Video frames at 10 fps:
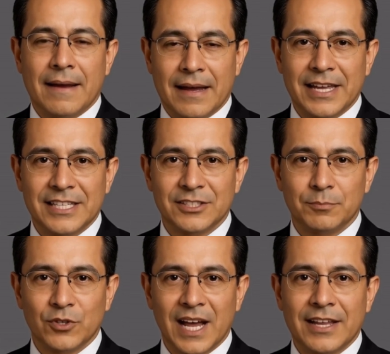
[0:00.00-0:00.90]
It is a
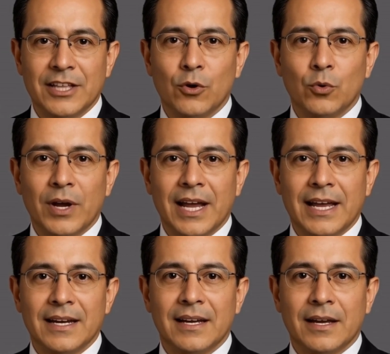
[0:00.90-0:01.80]
practical
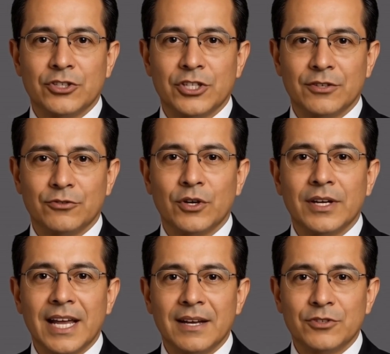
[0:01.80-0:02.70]
way to
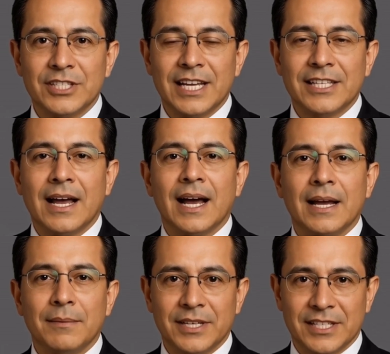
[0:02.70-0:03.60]
convert everyday
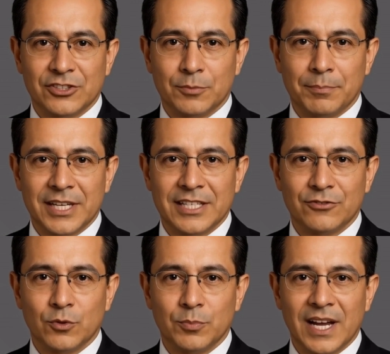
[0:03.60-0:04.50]
time into
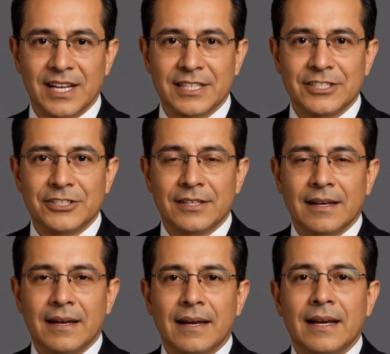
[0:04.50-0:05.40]
meaningful practice,
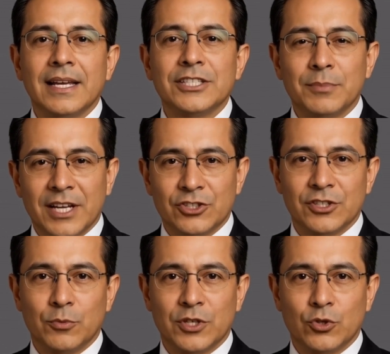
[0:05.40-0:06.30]

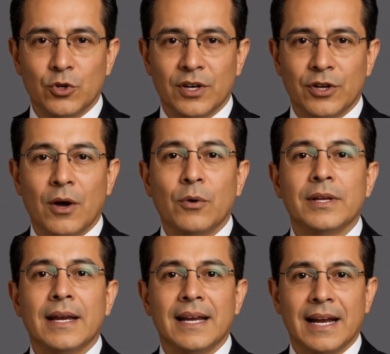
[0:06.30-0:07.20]
especially when you are
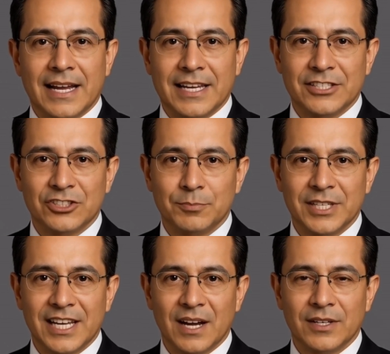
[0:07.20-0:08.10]
alone and can
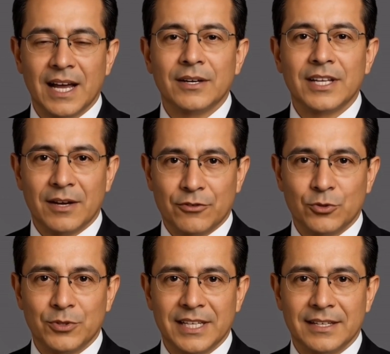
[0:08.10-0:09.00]
speak out loud
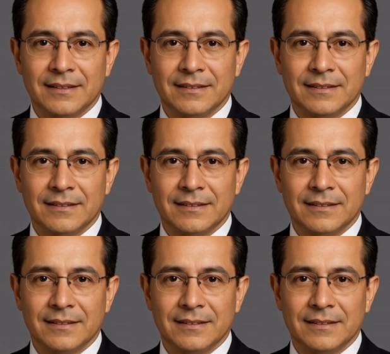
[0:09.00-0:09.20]
comfortably.